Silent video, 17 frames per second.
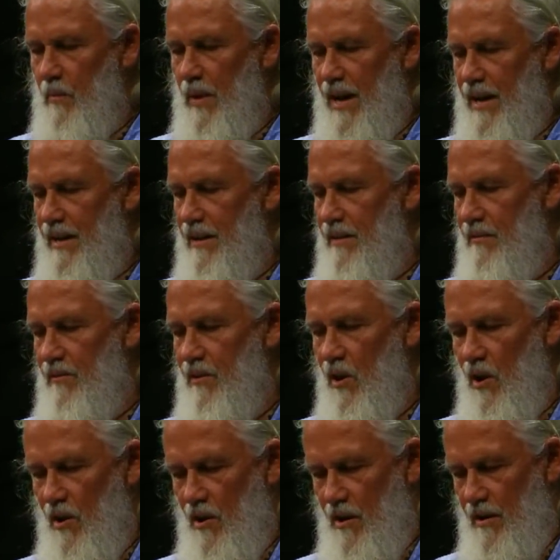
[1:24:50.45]
mind of the
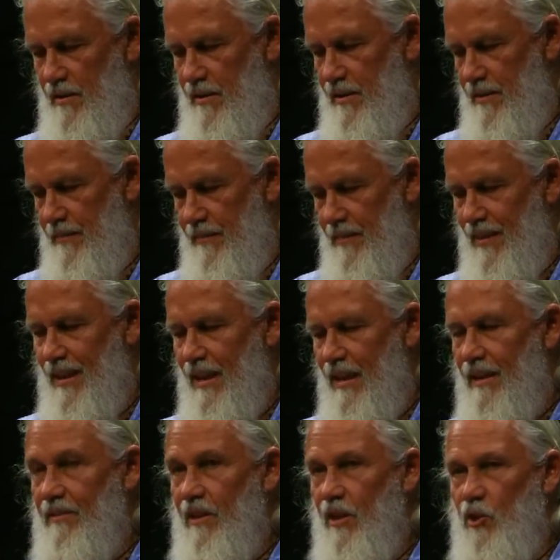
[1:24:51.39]
heart,
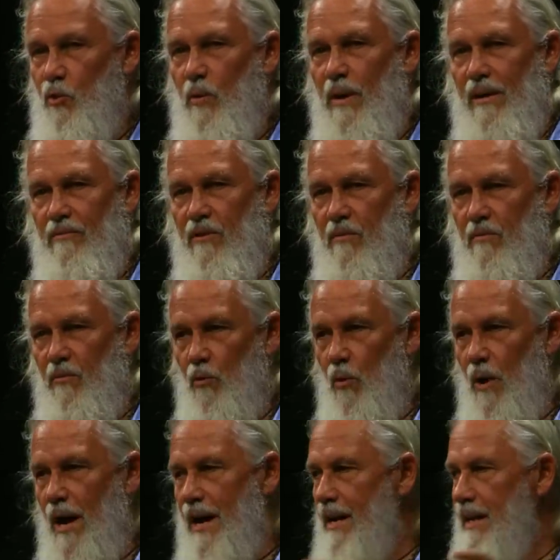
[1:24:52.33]
and then you have the
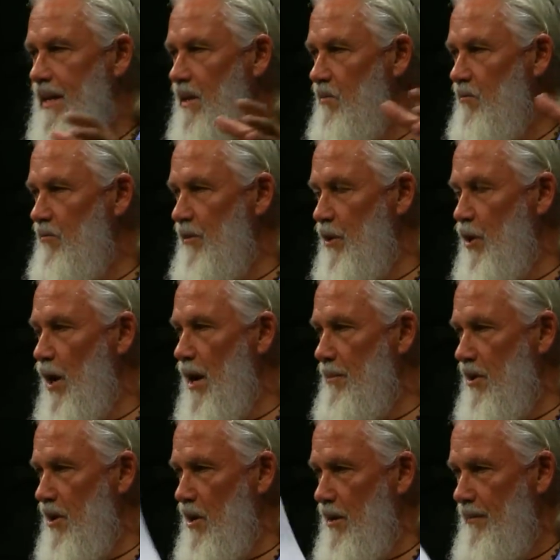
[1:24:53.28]
variety of
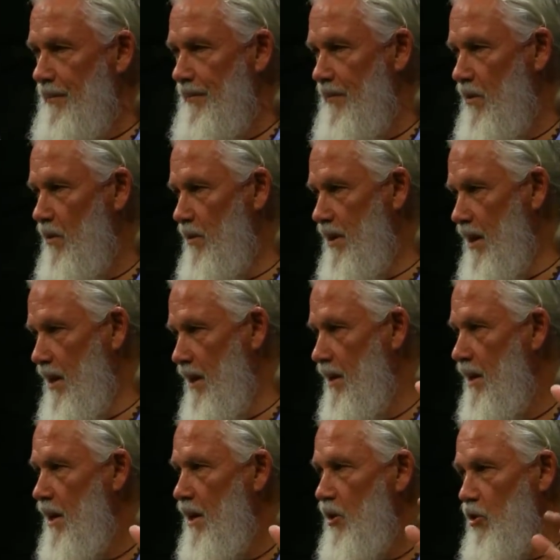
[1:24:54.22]
phenomena. Okay?
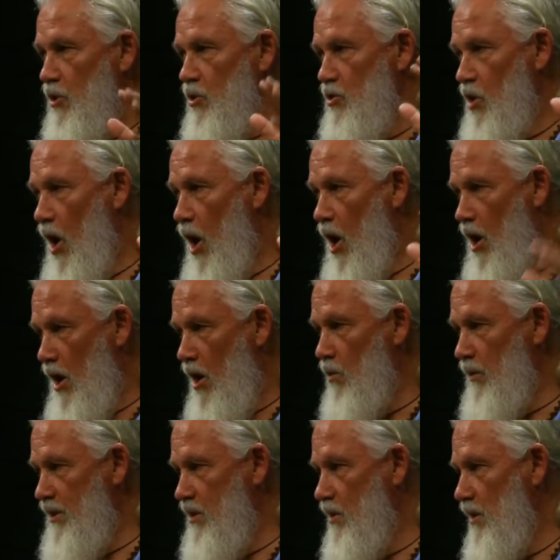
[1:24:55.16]
There's
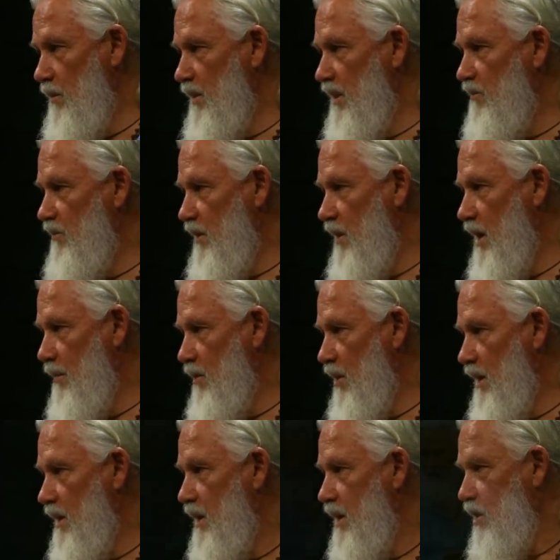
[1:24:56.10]
always going to be phenomena.